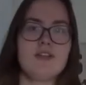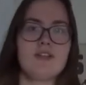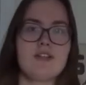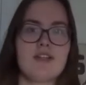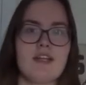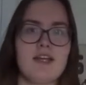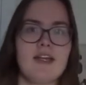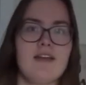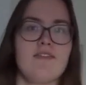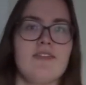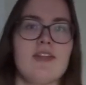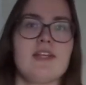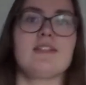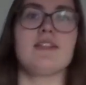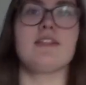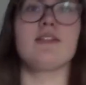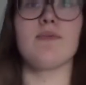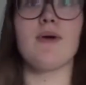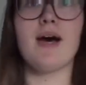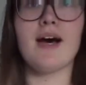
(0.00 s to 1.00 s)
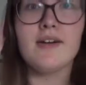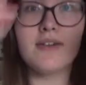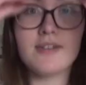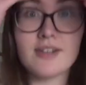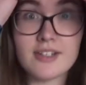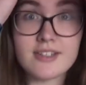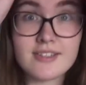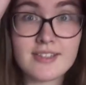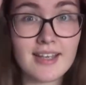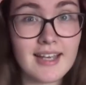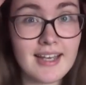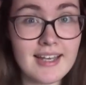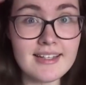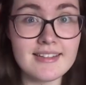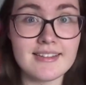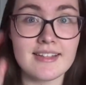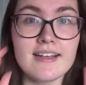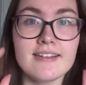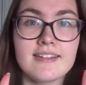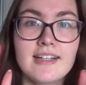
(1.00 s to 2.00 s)
underneath this as well because it
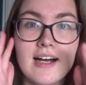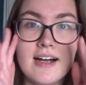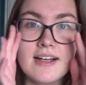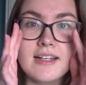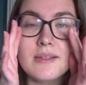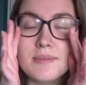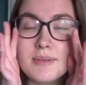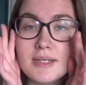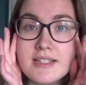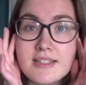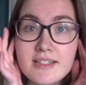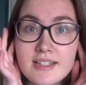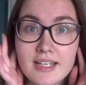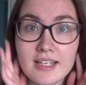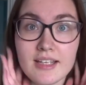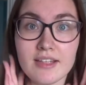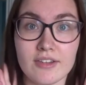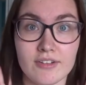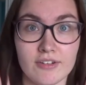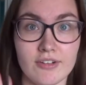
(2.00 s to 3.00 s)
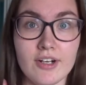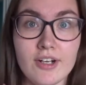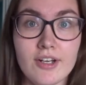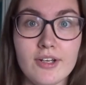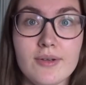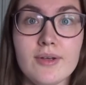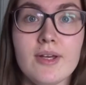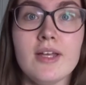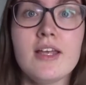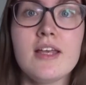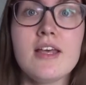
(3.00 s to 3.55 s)
is a tiny bit see-through,